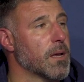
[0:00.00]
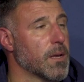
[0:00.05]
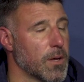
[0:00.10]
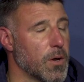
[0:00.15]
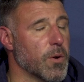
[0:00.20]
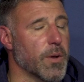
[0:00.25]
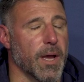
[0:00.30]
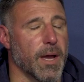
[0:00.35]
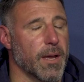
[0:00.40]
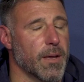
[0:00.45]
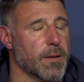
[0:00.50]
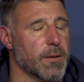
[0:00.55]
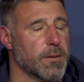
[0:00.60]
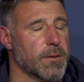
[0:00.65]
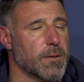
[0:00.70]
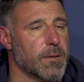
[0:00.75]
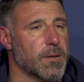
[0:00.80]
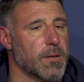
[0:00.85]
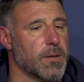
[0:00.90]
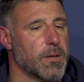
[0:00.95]
Okay.
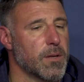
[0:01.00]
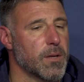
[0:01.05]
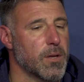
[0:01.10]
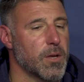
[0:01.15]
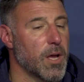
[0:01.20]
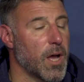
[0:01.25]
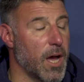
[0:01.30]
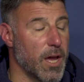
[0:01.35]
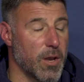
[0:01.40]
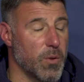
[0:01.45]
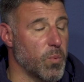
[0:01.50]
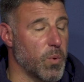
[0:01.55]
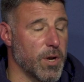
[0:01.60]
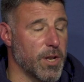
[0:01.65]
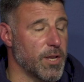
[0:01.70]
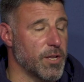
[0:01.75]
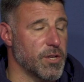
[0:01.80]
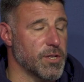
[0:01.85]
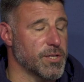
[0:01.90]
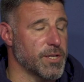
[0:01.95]
How, what
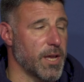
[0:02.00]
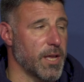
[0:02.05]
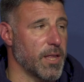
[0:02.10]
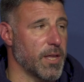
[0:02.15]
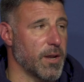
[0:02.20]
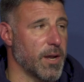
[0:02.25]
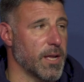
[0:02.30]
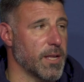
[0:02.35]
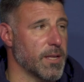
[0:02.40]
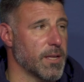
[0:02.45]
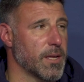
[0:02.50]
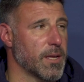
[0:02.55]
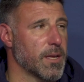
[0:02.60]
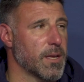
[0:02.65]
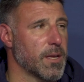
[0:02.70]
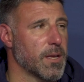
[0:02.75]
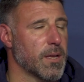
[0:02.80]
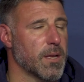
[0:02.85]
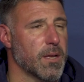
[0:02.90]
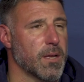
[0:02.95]
did you say that I? How do you
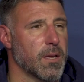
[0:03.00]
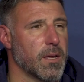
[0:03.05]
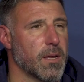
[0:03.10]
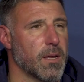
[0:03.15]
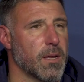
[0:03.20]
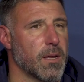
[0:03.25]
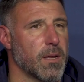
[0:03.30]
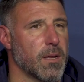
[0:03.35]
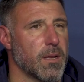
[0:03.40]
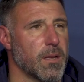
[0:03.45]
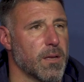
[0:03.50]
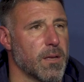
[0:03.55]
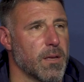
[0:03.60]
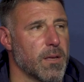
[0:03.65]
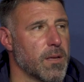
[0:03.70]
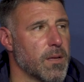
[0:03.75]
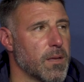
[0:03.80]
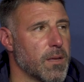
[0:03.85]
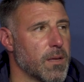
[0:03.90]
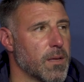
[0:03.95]
feel about him
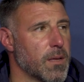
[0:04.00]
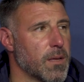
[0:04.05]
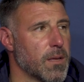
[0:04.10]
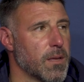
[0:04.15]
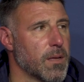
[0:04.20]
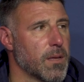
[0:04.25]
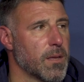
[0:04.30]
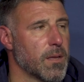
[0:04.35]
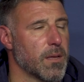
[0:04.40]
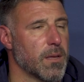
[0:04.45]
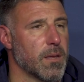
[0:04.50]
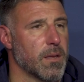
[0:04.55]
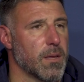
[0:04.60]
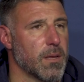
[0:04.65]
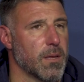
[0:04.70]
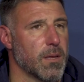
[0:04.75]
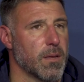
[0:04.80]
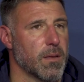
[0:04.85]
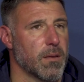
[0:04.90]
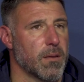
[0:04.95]
in that
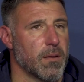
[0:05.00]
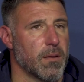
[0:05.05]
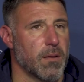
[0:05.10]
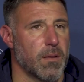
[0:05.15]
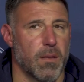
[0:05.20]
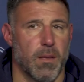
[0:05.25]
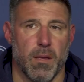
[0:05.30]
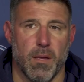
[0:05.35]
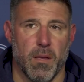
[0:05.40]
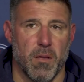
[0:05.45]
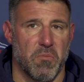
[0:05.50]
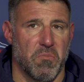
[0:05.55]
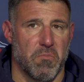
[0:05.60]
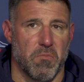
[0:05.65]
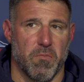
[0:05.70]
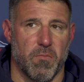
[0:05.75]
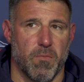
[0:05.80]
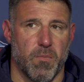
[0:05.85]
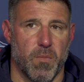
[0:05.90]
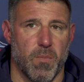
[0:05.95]
role as you know as the
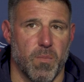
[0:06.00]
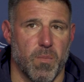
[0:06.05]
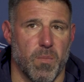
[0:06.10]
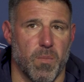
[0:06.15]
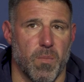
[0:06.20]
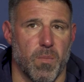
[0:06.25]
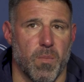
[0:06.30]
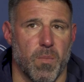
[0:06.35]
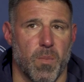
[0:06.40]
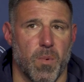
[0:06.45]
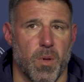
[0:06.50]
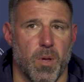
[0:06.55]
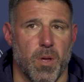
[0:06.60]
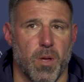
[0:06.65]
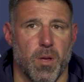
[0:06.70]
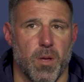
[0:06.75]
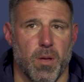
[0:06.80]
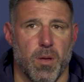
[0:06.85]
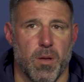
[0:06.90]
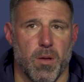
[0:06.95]
quote unquote third down
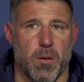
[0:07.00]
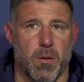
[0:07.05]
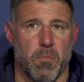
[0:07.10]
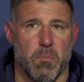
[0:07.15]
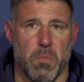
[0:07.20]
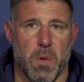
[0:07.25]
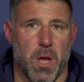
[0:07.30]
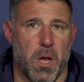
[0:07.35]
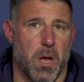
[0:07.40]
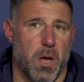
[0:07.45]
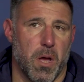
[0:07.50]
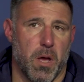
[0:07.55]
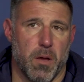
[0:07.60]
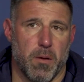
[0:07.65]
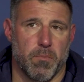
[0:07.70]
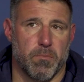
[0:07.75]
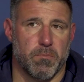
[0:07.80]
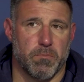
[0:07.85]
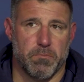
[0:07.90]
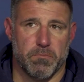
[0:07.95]
back? And...
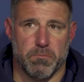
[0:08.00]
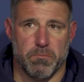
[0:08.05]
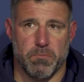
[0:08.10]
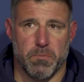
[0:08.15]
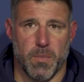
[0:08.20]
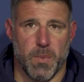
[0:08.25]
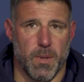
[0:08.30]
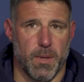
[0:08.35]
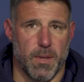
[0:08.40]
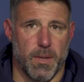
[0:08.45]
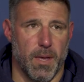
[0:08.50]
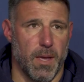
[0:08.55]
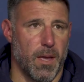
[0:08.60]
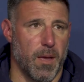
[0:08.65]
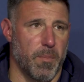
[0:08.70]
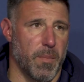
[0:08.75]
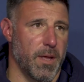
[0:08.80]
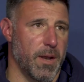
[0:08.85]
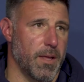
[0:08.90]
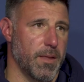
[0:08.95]
Uh,
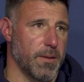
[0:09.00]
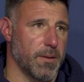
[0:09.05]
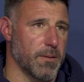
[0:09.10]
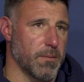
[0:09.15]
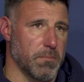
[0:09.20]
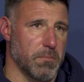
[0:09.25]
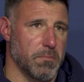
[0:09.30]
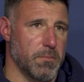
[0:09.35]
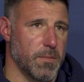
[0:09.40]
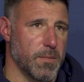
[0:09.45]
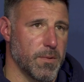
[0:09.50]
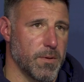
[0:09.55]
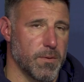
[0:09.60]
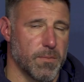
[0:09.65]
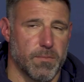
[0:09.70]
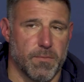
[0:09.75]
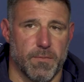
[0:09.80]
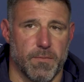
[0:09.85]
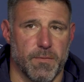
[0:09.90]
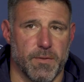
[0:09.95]
yeah, I mean I think
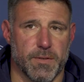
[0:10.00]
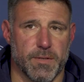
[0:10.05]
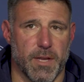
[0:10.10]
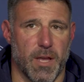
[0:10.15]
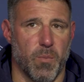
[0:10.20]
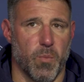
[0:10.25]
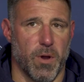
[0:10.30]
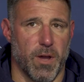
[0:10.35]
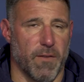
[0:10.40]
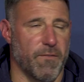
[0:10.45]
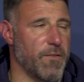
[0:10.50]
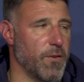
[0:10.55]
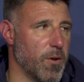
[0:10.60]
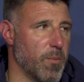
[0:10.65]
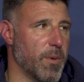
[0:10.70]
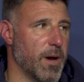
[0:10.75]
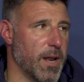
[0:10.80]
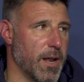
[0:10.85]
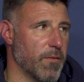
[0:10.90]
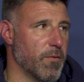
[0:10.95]
the same way I feel
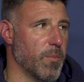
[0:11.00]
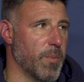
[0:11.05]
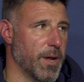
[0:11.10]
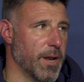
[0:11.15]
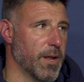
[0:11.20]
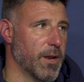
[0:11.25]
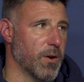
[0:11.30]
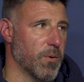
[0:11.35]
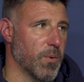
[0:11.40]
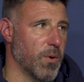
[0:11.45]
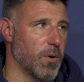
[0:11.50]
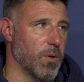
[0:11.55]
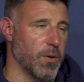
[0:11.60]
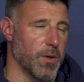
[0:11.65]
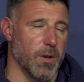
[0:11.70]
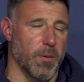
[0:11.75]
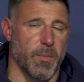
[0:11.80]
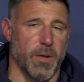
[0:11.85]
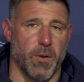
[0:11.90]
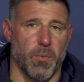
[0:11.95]
about everybody in a role.
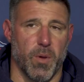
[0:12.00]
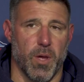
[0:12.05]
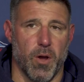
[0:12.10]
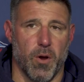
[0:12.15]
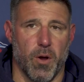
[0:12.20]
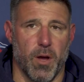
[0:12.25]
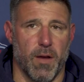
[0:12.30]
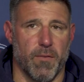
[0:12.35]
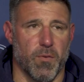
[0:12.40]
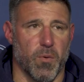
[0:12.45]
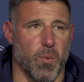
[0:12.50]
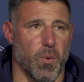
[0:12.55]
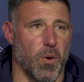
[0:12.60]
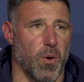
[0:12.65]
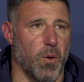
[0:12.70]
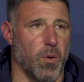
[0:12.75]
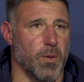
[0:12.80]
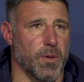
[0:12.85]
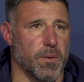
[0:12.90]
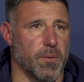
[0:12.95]
I mean we all have a
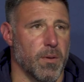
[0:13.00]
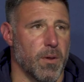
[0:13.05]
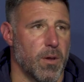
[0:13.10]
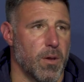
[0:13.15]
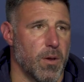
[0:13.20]
role and